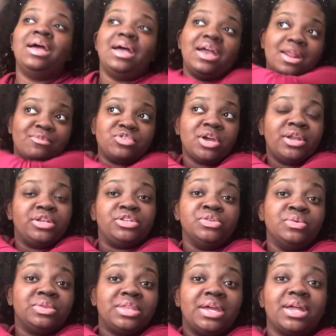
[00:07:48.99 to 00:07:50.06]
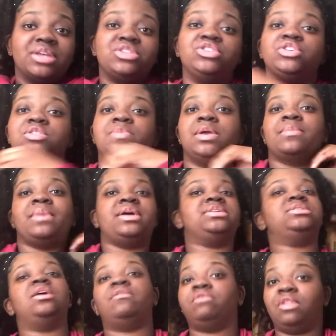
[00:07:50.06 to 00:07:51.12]
and I'm trying to do things to just make
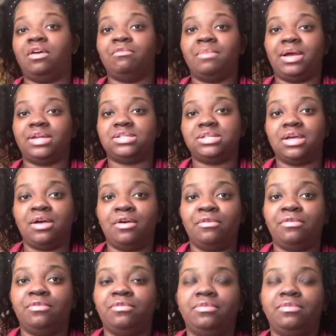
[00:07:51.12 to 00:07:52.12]
myself love myself.